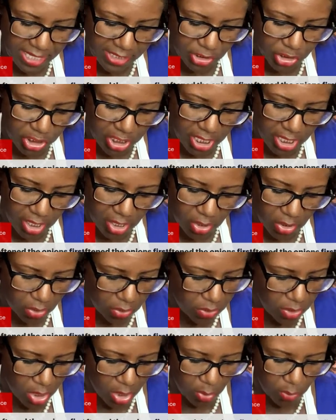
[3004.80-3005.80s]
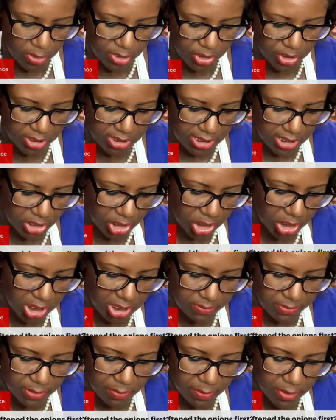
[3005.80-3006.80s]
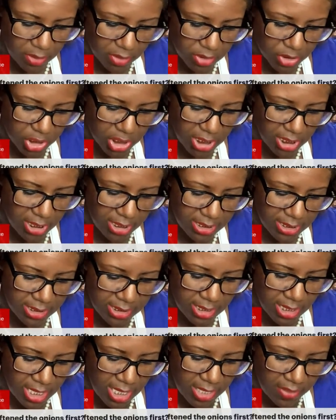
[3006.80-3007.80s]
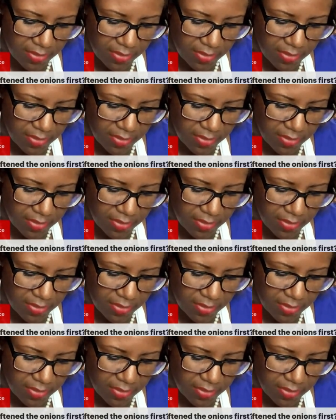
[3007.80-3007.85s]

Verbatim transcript: manchego, which is a sheep's milk cheese.